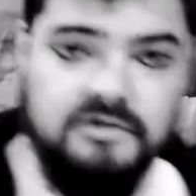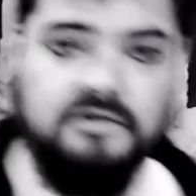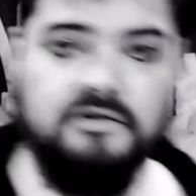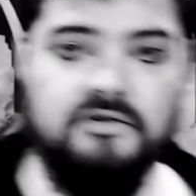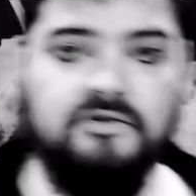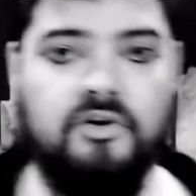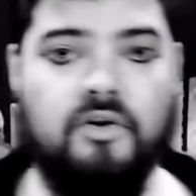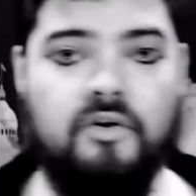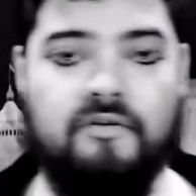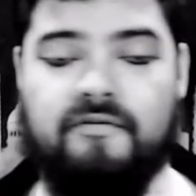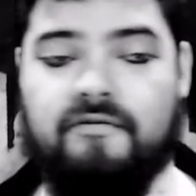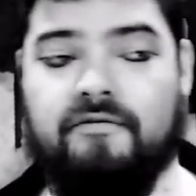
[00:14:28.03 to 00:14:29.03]
So
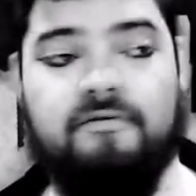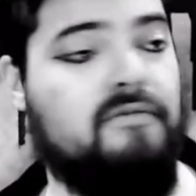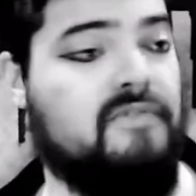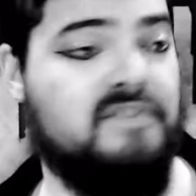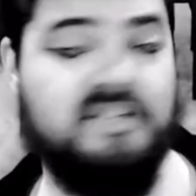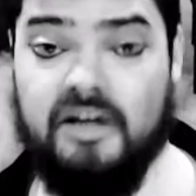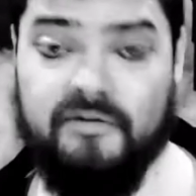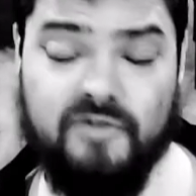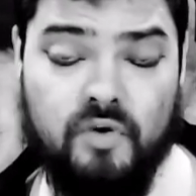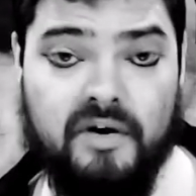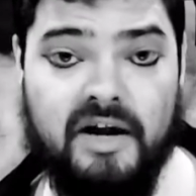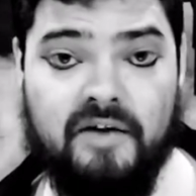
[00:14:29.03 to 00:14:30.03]
if stuff's
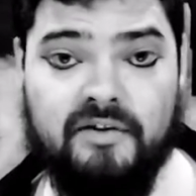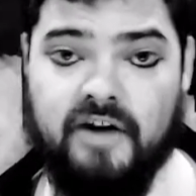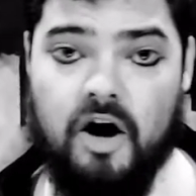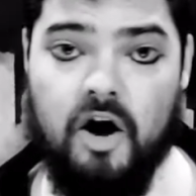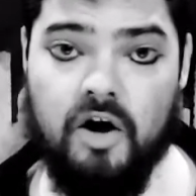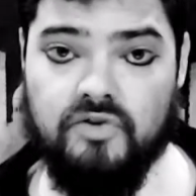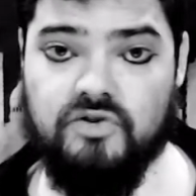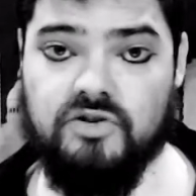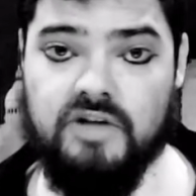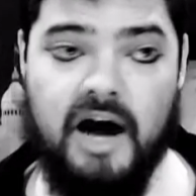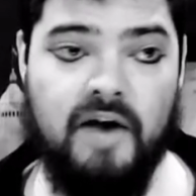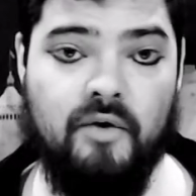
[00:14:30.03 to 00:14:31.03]
going down at the arch,
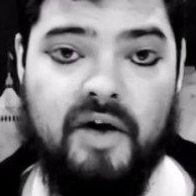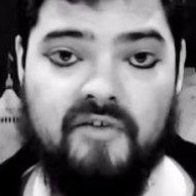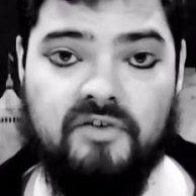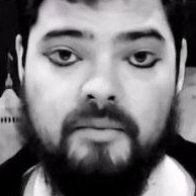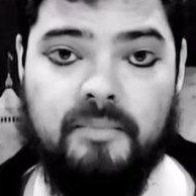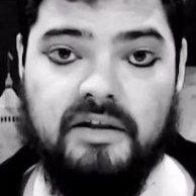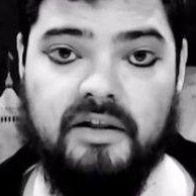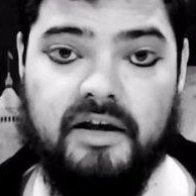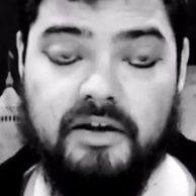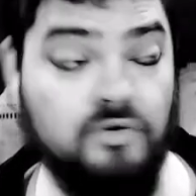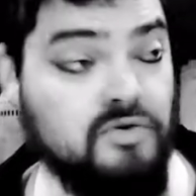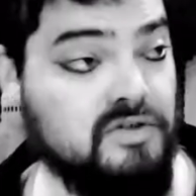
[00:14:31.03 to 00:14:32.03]
I don't have to be
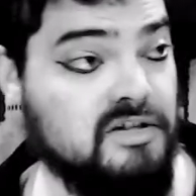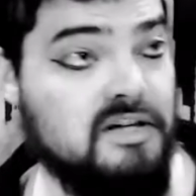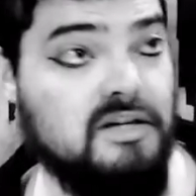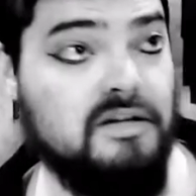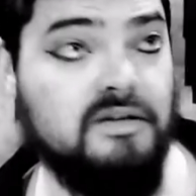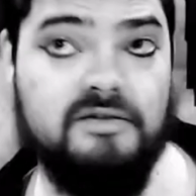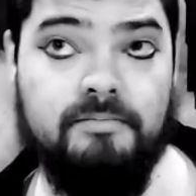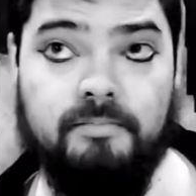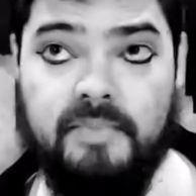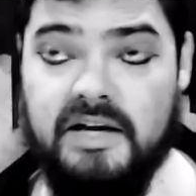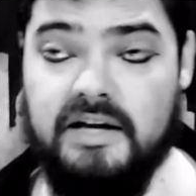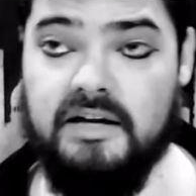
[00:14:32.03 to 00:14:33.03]
like, you see this
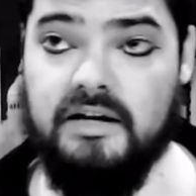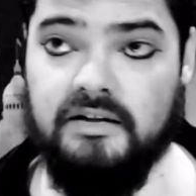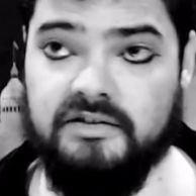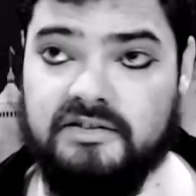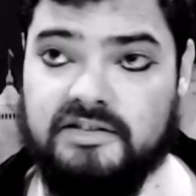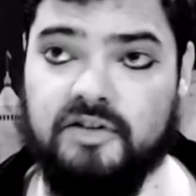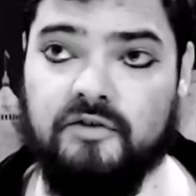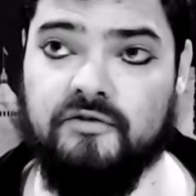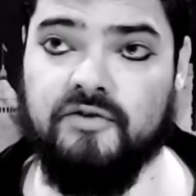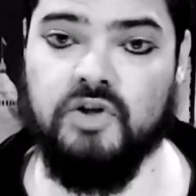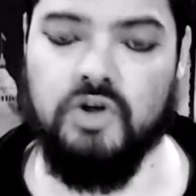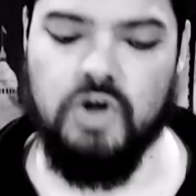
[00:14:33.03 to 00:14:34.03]
big
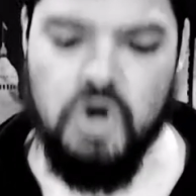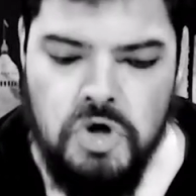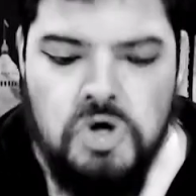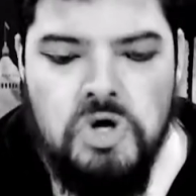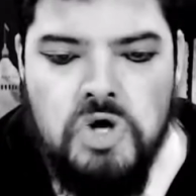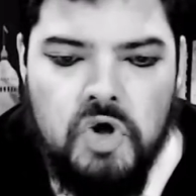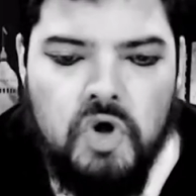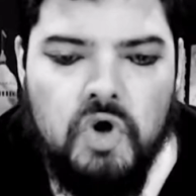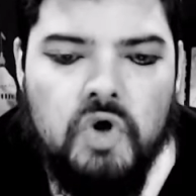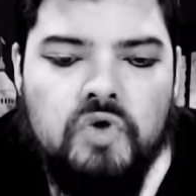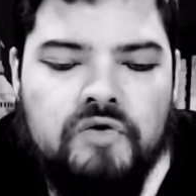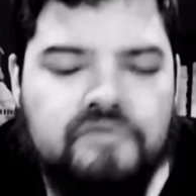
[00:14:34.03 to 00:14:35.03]
silver
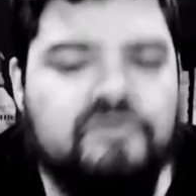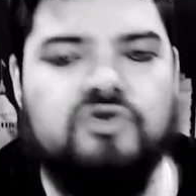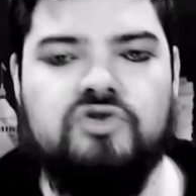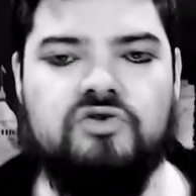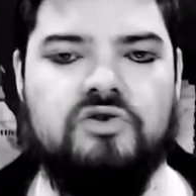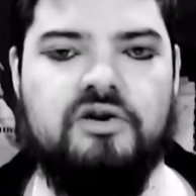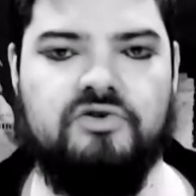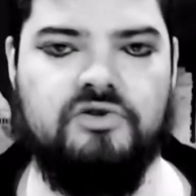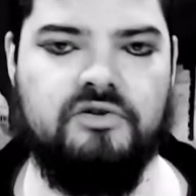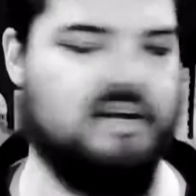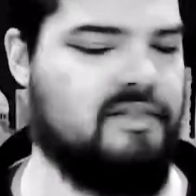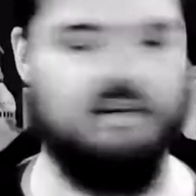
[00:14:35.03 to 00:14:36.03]
curved
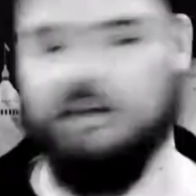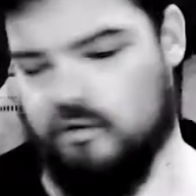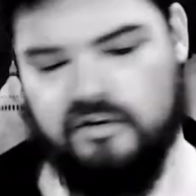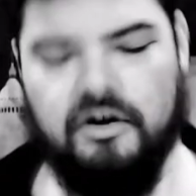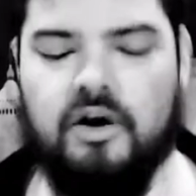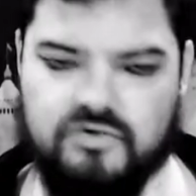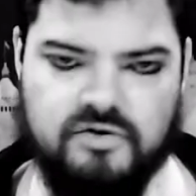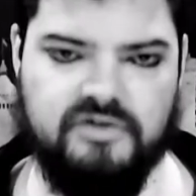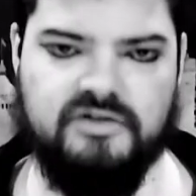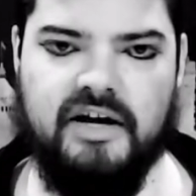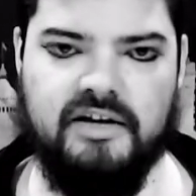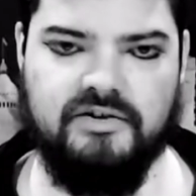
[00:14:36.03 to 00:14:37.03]
structure, like they know what the arch
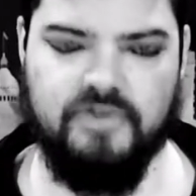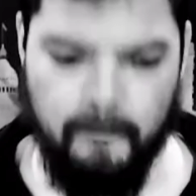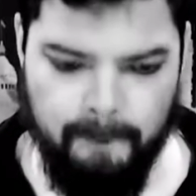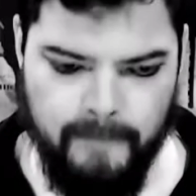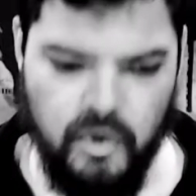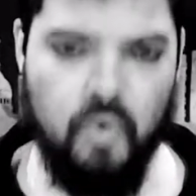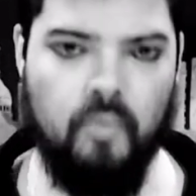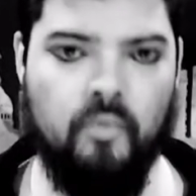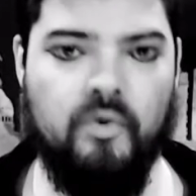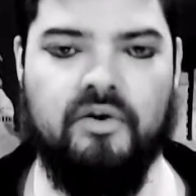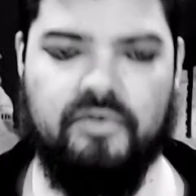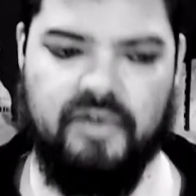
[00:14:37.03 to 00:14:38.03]
looks like. So boom,
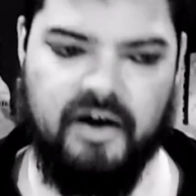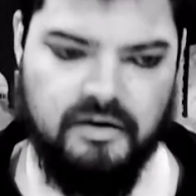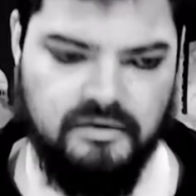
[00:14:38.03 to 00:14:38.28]
we are there.